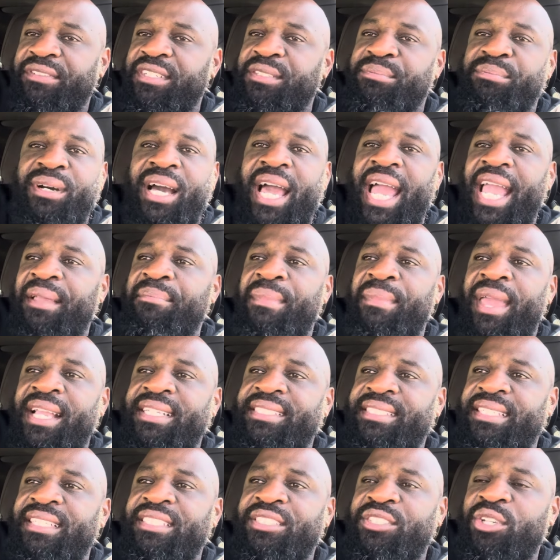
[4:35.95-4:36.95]
he's black,
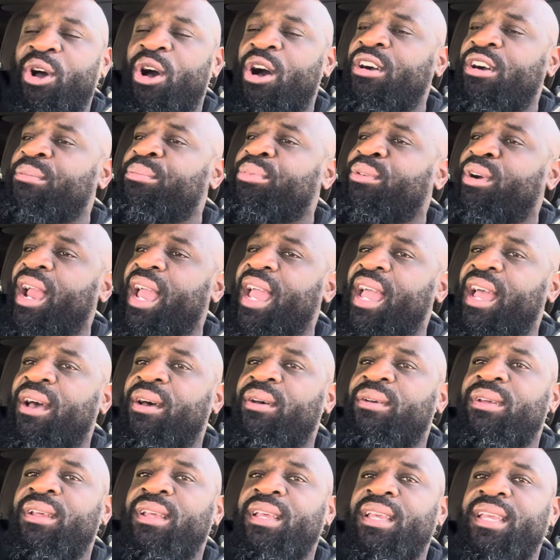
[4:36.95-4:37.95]
Mexican, tall, or
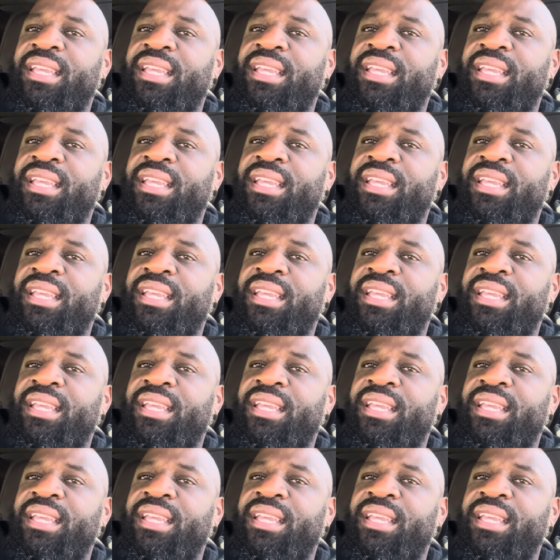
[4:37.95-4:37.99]
brown,